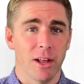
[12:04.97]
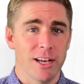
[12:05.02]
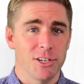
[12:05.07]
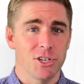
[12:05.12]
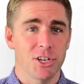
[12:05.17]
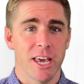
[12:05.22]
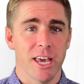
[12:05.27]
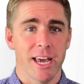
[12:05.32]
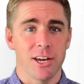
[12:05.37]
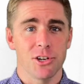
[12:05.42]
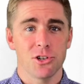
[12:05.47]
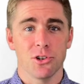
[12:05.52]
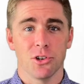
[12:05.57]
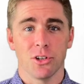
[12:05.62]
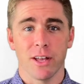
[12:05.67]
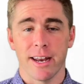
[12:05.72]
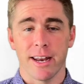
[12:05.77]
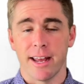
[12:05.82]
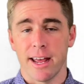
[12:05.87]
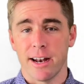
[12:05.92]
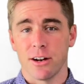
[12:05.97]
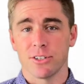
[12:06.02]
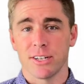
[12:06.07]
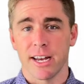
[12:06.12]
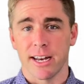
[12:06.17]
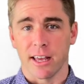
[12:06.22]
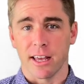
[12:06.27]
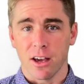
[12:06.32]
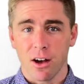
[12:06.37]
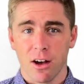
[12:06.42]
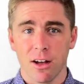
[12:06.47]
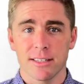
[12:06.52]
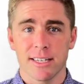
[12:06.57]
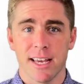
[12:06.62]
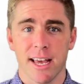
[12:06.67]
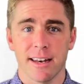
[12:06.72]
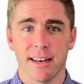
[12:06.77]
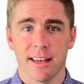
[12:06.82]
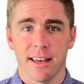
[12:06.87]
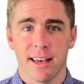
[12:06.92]
educational and entertaining
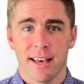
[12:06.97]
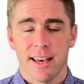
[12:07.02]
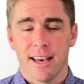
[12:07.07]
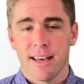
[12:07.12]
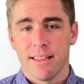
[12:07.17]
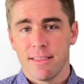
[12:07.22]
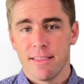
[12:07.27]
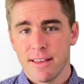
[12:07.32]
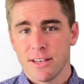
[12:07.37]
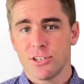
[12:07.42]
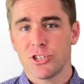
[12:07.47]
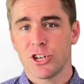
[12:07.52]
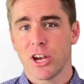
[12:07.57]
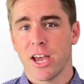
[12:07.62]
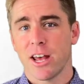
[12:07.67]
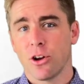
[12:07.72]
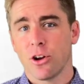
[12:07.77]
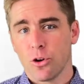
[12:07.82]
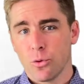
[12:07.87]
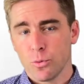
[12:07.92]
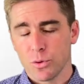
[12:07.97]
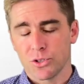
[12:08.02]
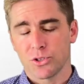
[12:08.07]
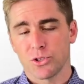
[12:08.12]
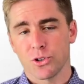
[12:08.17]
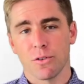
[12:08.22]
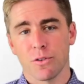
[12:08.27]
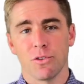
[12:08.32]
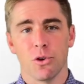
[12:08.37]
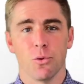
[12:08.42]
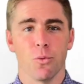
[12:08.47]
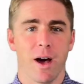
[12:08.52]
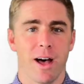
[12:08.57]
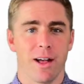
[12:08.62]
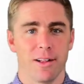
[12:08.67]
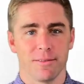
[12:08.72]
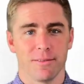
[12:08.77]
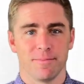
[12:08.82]
content, this channel will serve you well.